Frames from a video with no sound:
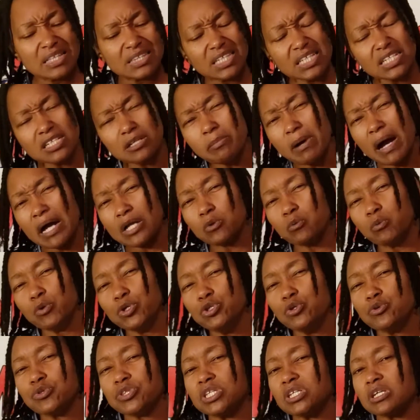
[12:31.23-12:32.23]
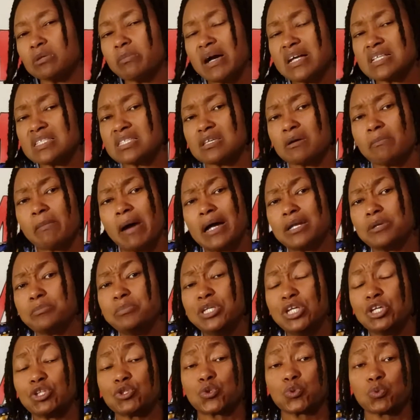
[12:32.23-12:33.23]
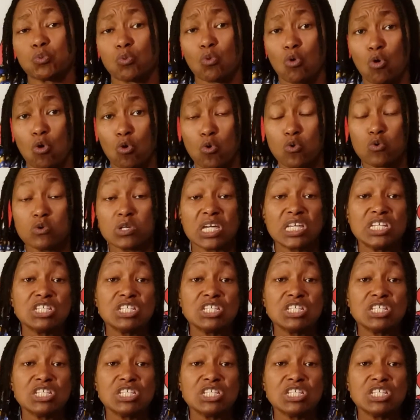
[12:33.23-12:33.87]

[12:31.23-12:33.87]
Think about it. When you think about somebody being thrown